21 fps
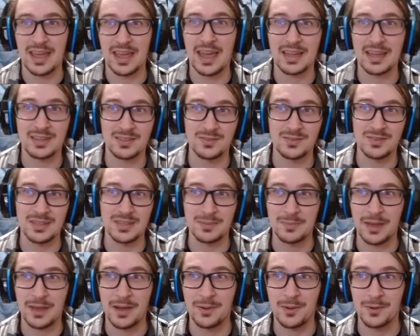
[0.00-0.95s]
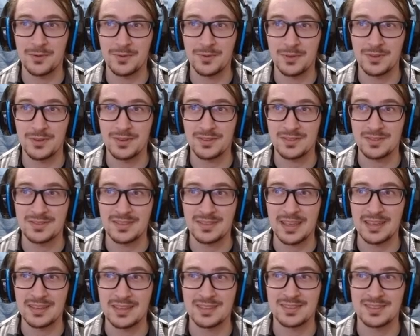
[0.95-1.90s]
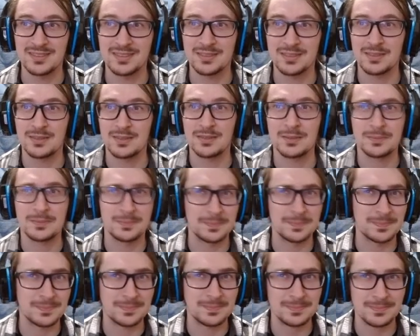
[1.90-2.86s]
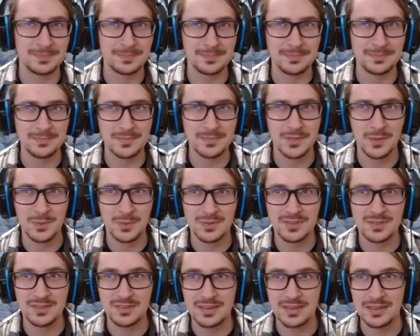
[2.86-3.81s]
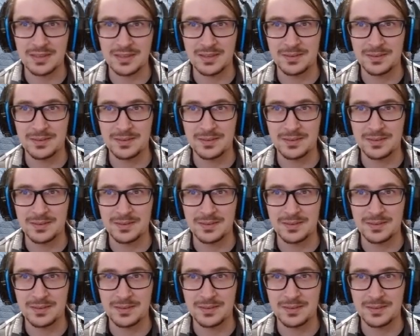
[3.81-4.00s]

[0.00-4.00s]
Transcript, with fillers: activate powerful psyches. What's a psyche?